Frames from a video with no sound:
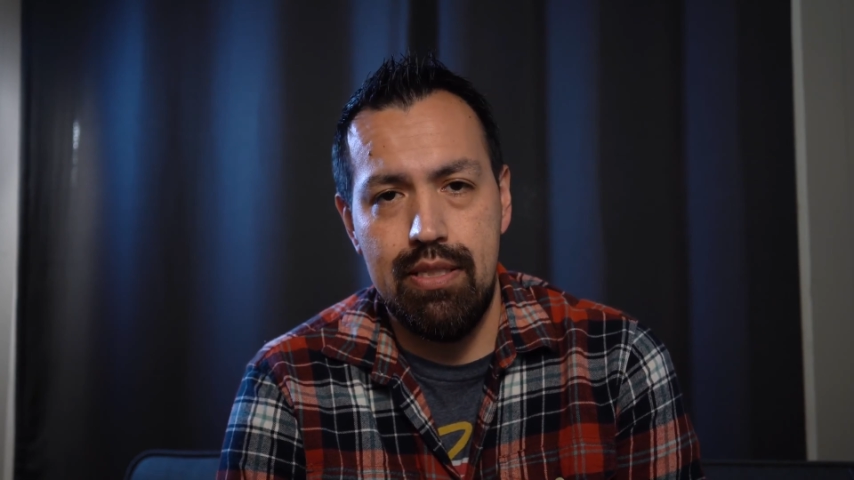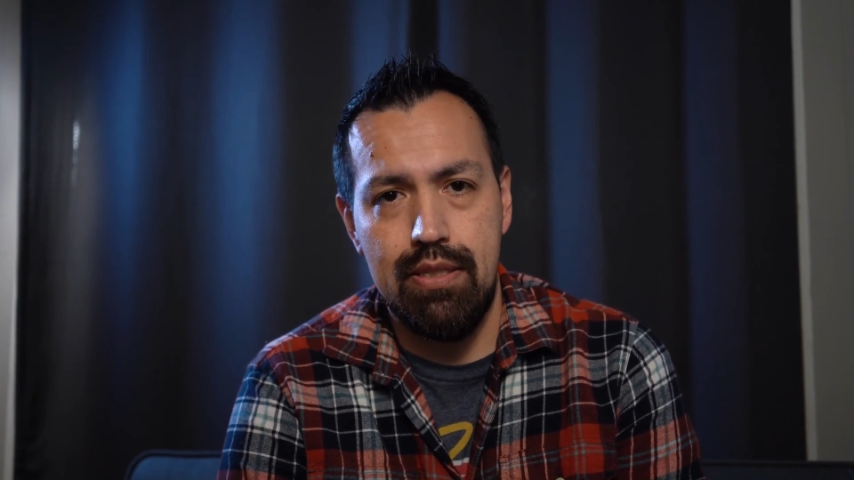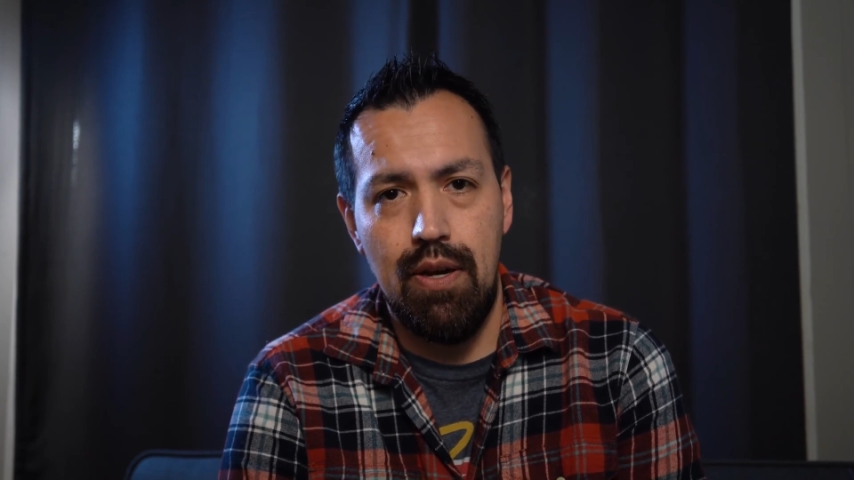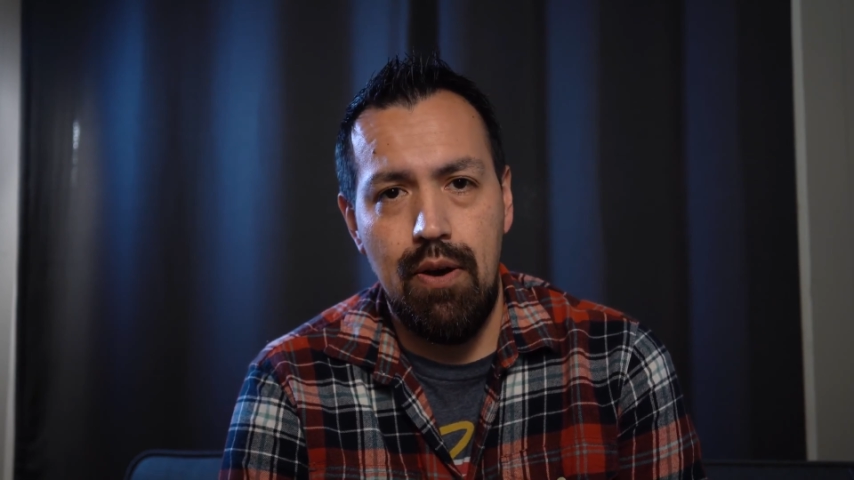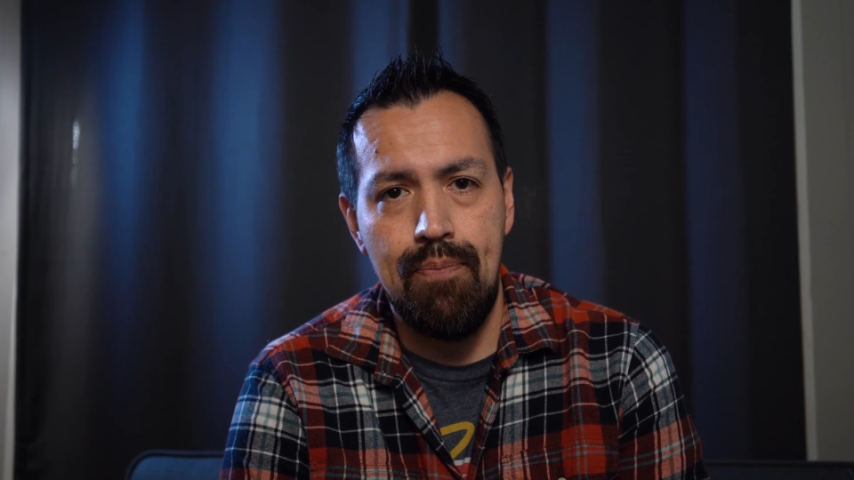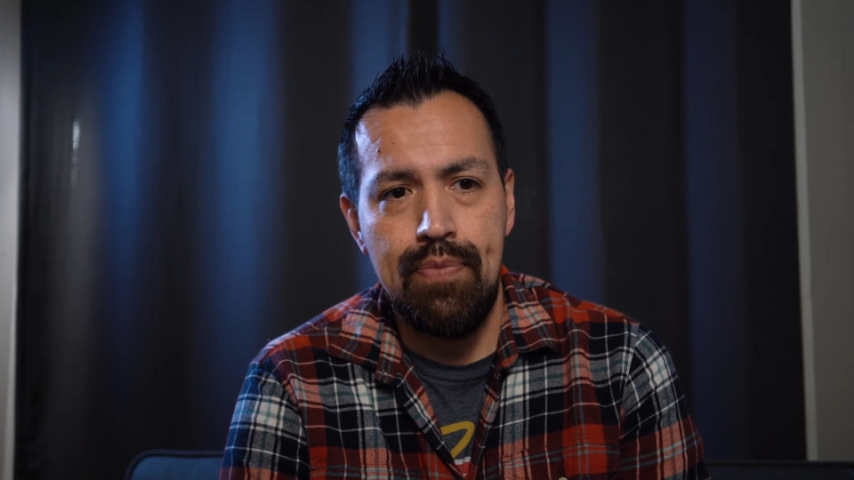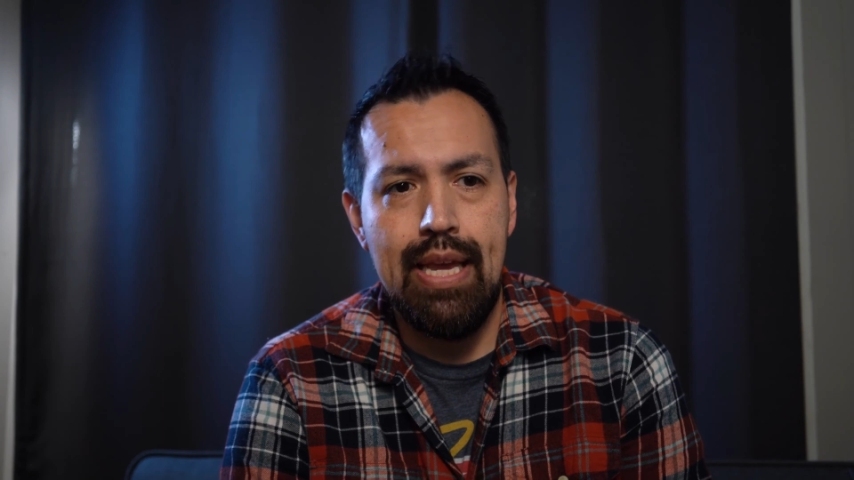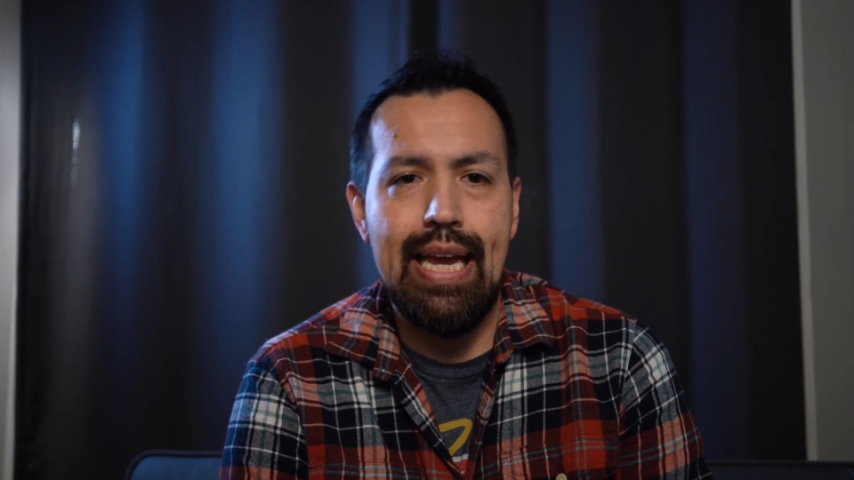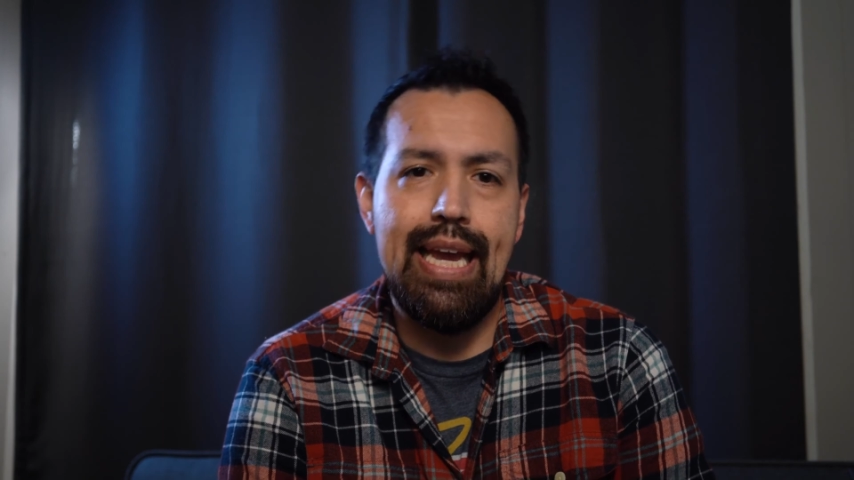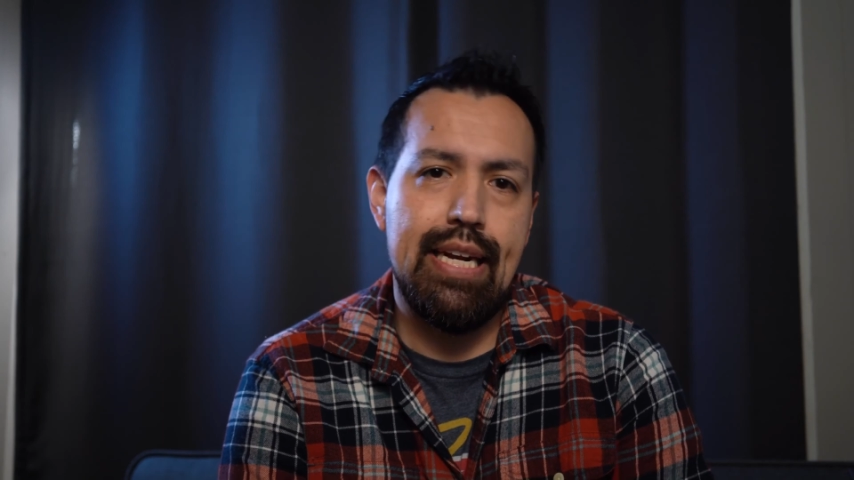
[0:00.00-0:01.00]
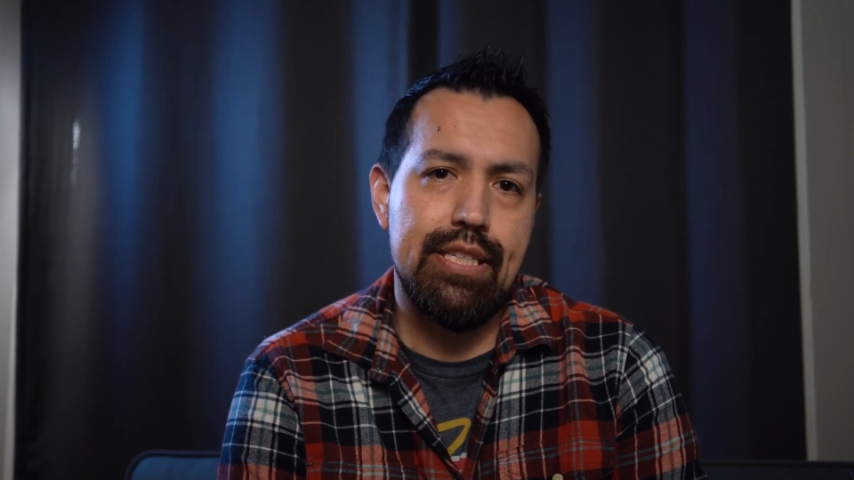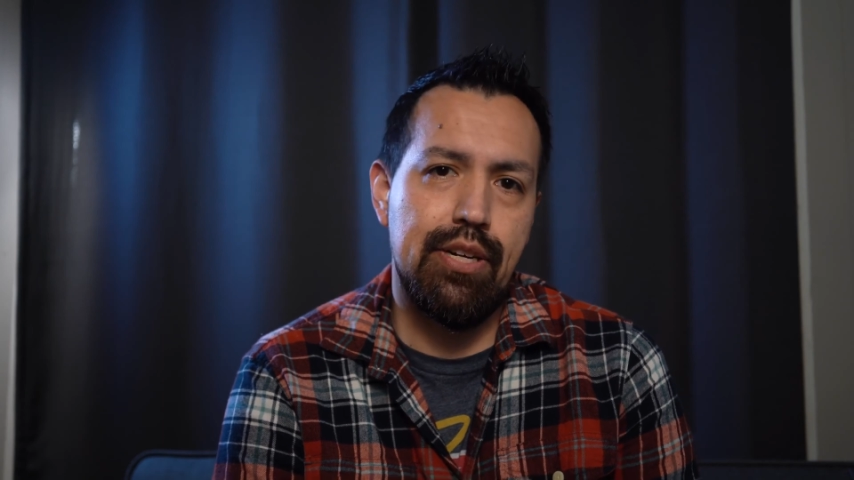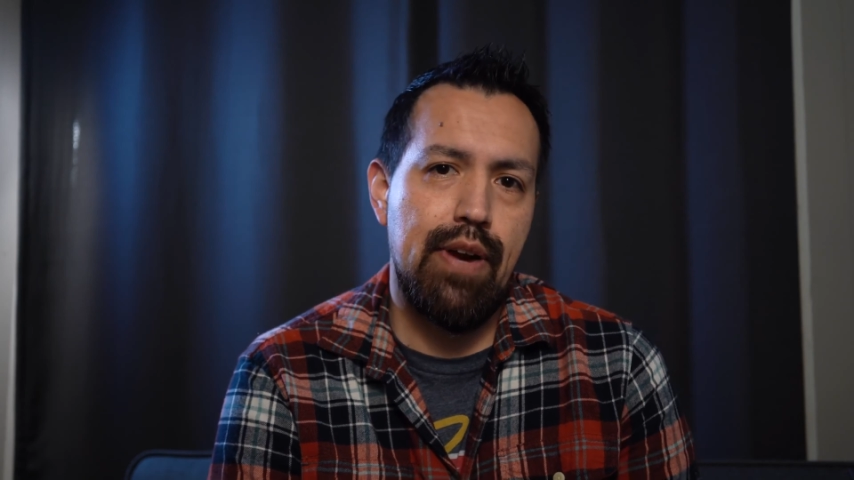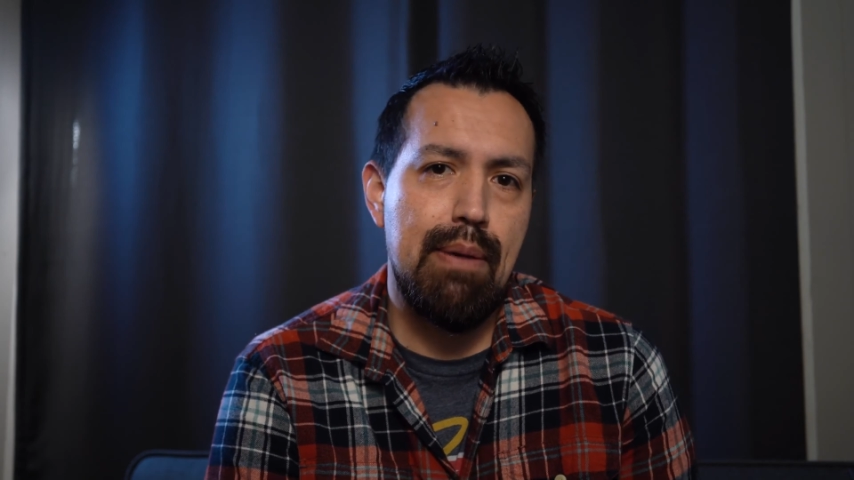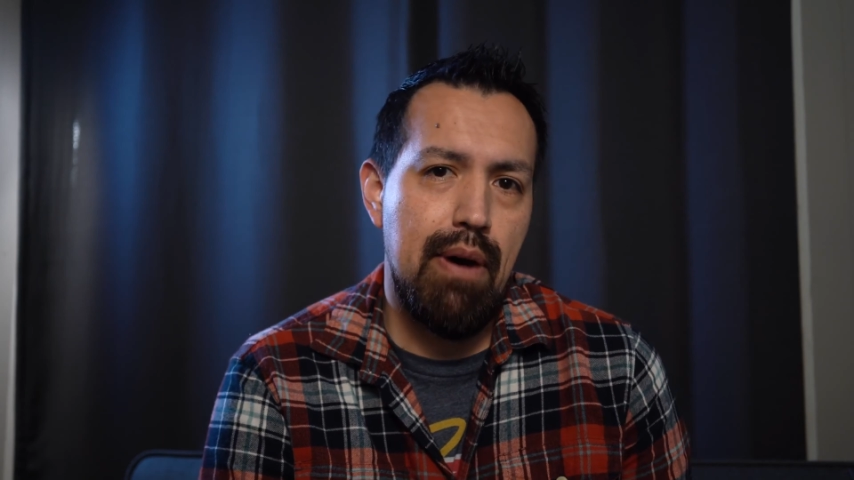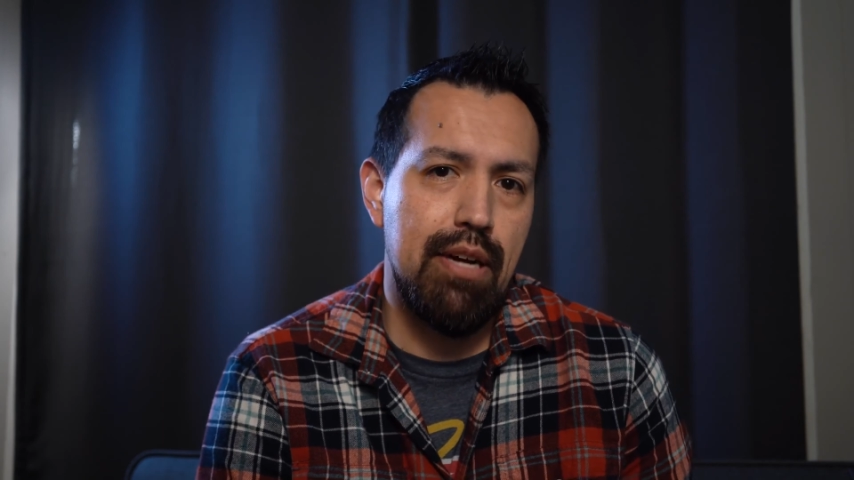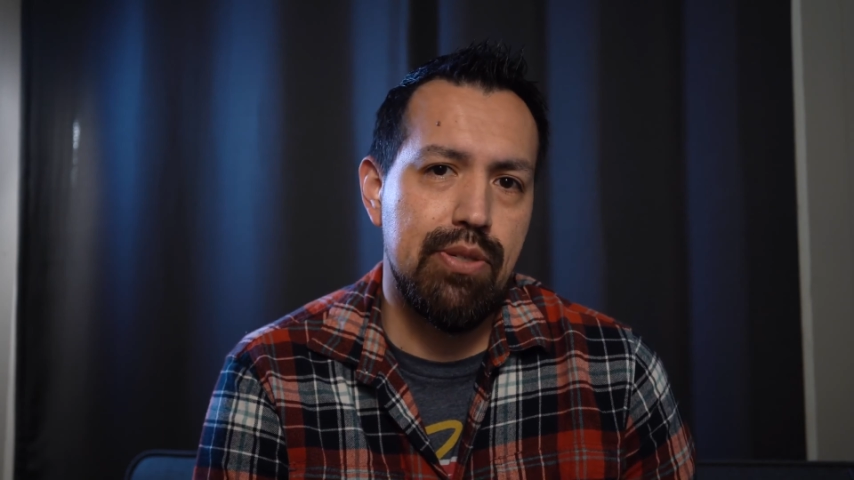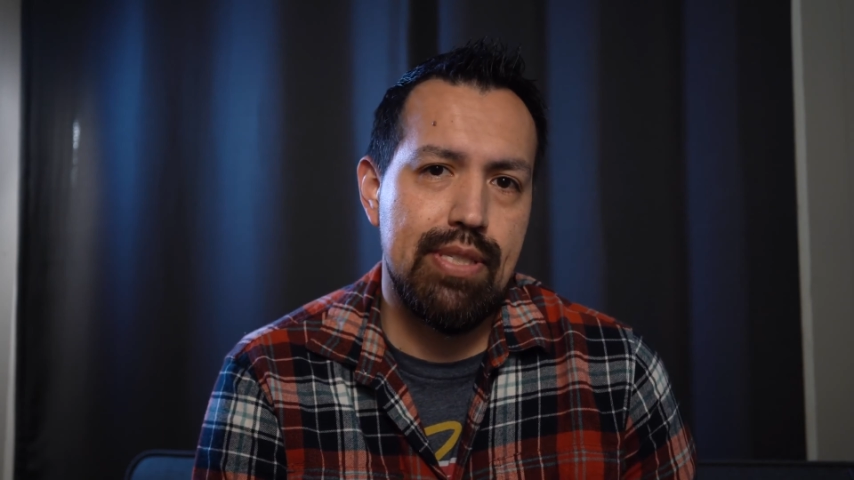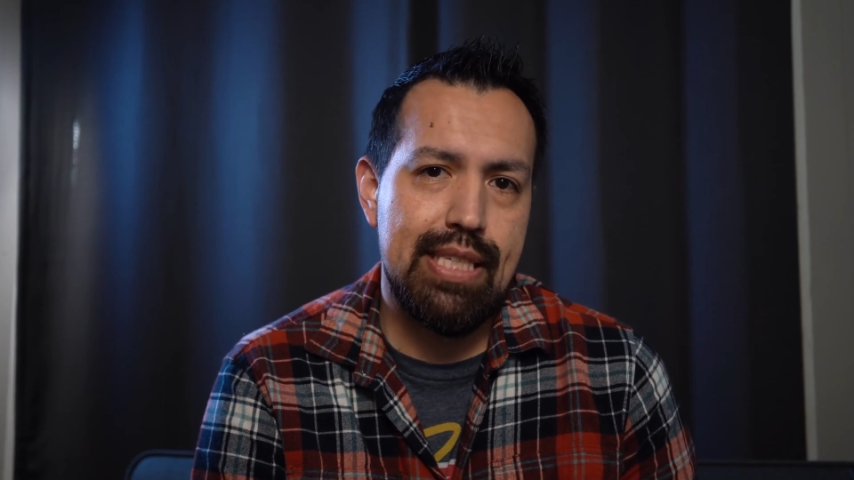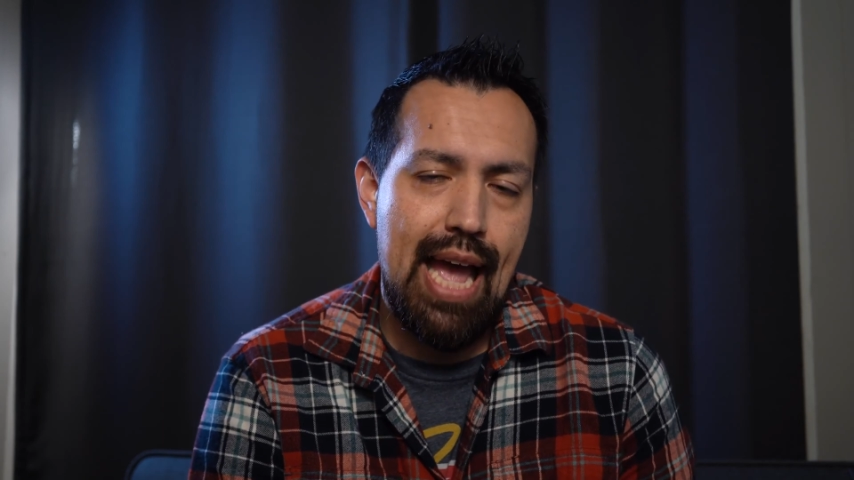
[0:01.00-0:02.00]
So it is a great
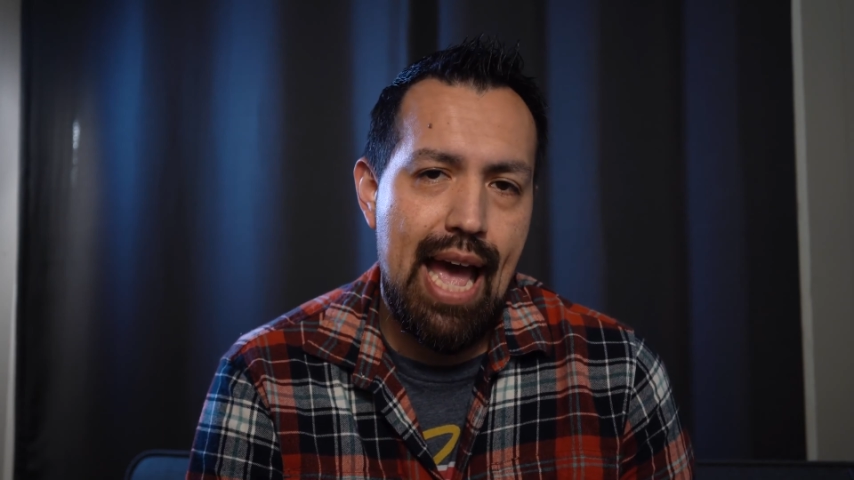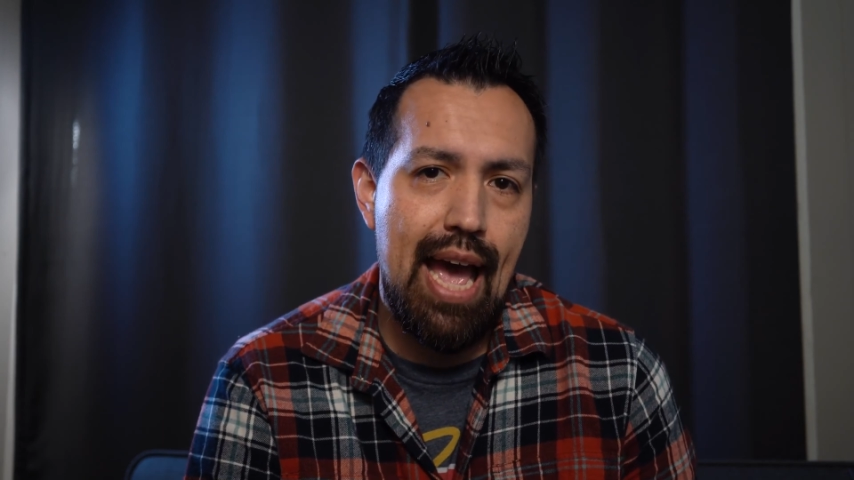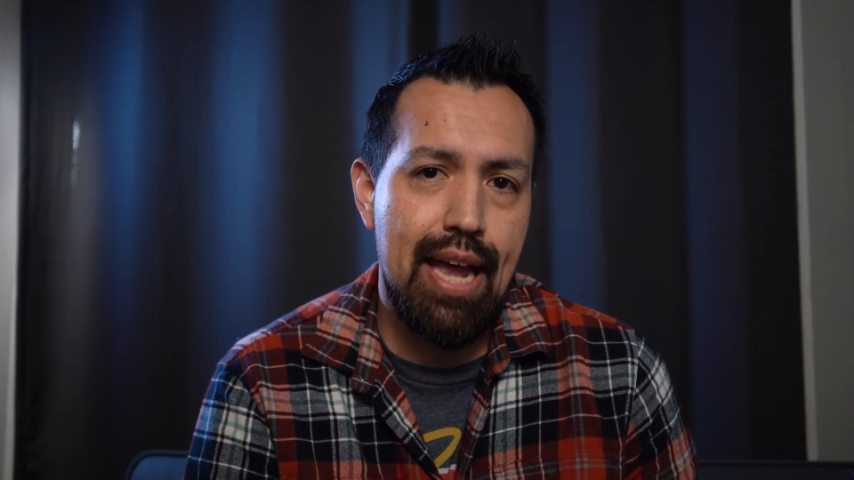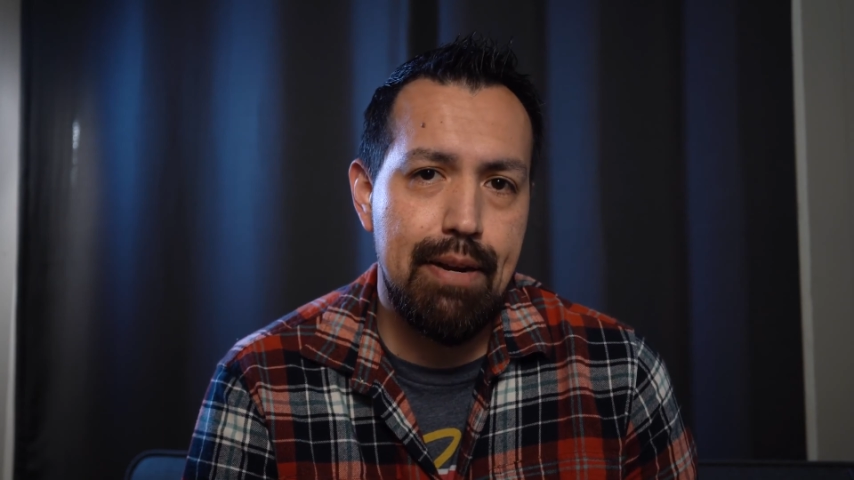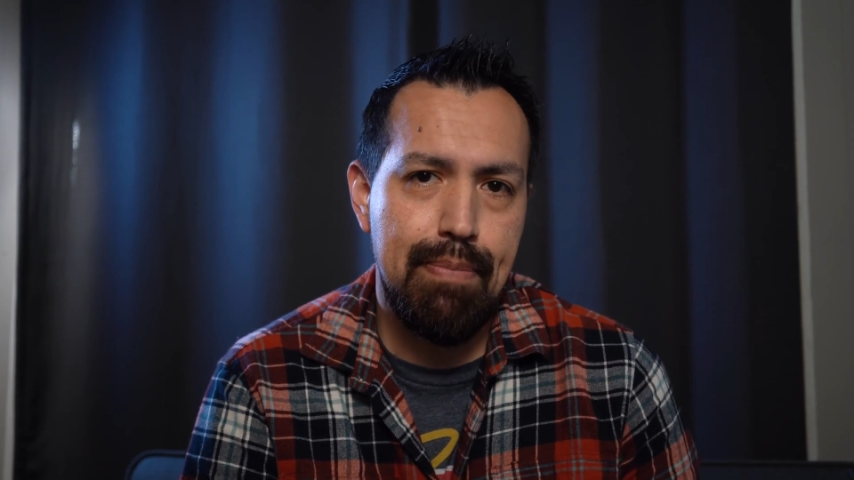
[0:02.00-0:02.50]
module to add,